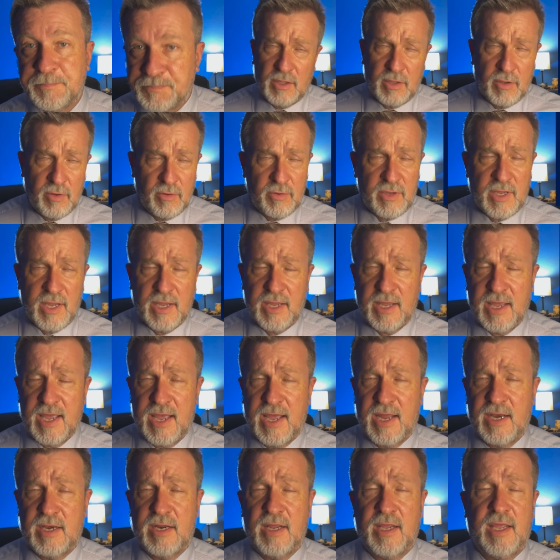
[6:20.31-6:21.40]
You can
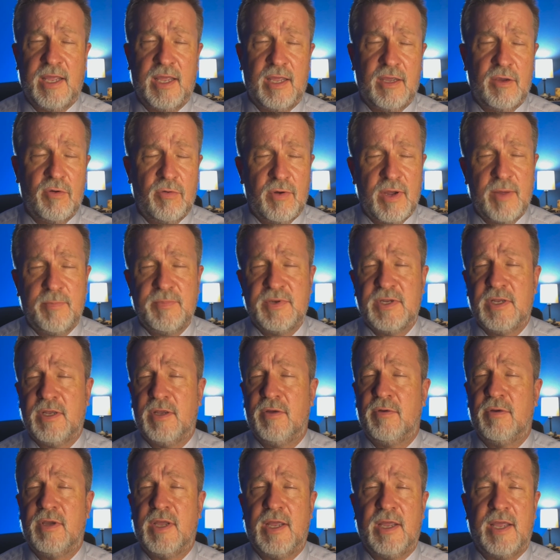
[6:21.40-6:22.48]
get equipped,
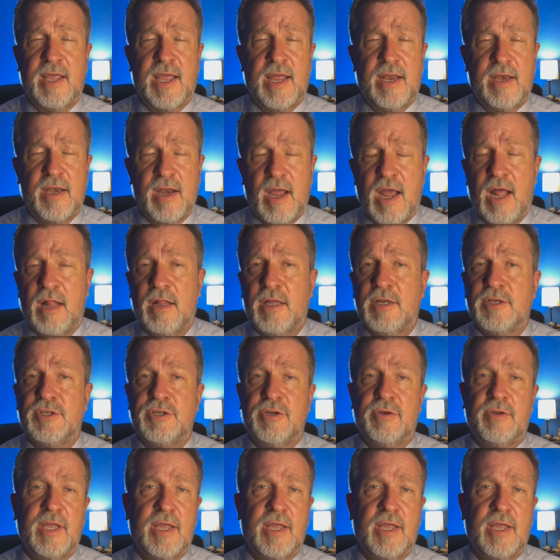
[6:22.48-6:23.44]
you can get knowledge,